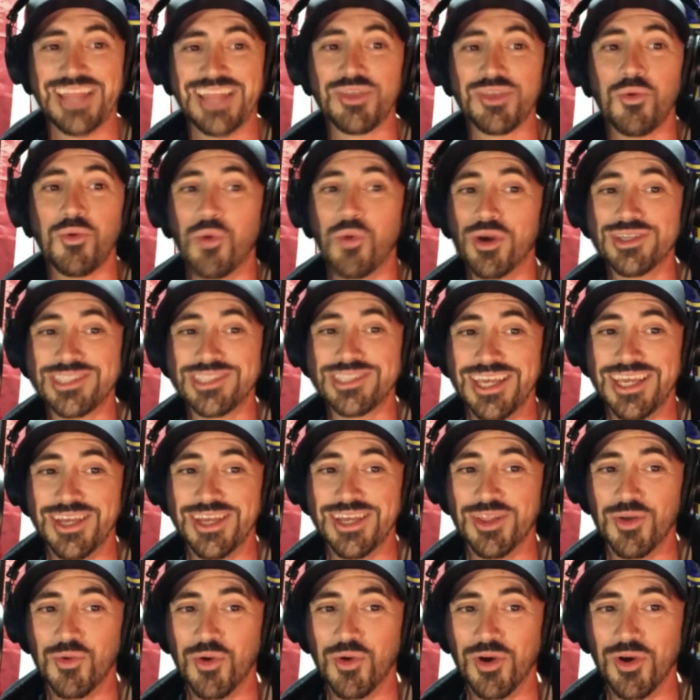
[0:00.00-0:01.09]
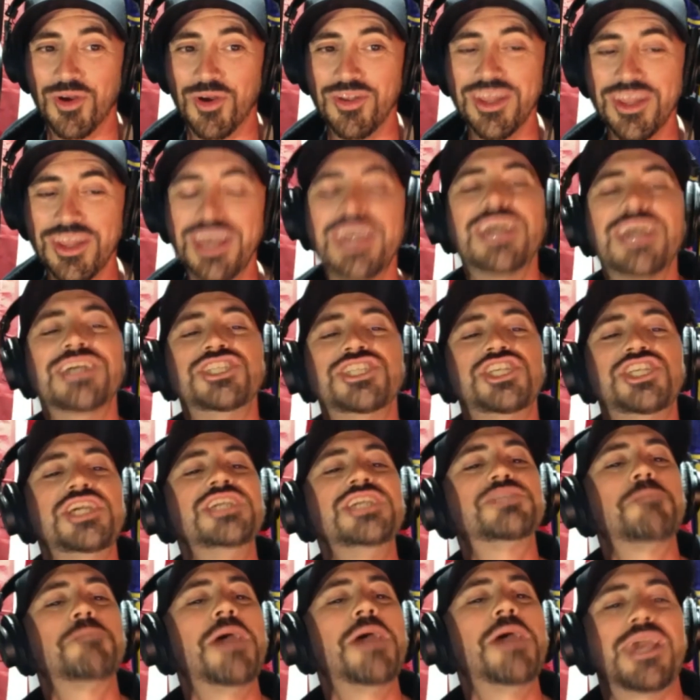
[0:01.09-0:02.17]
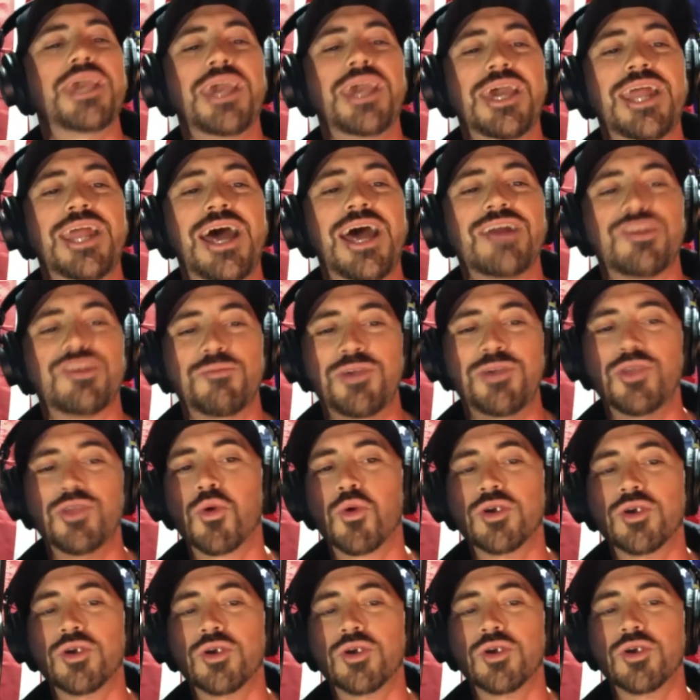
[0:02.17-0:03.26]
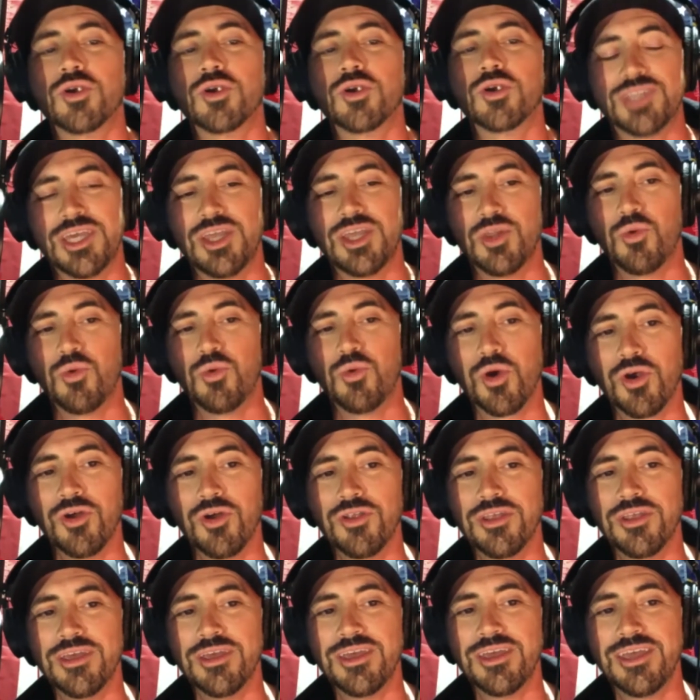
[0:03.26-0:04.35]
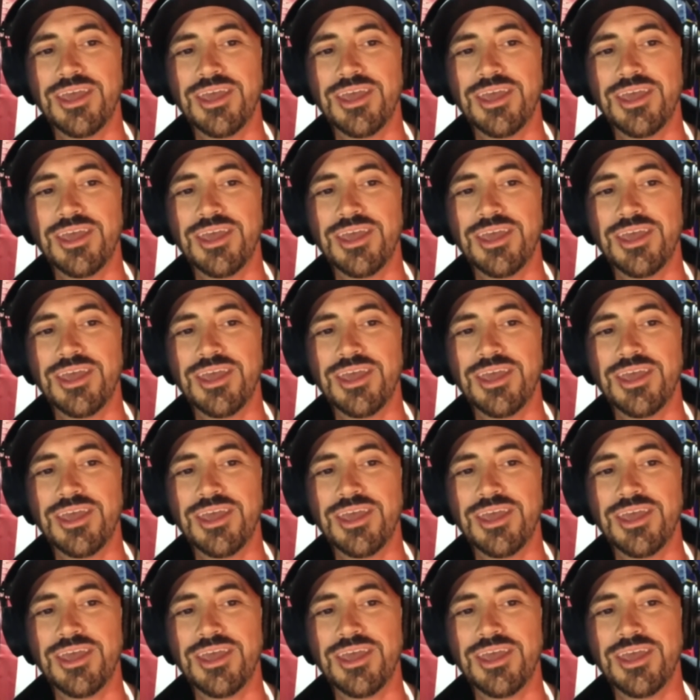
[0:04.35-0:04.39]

not the worst thing in the world. She's making it out to be the worst thing in the world.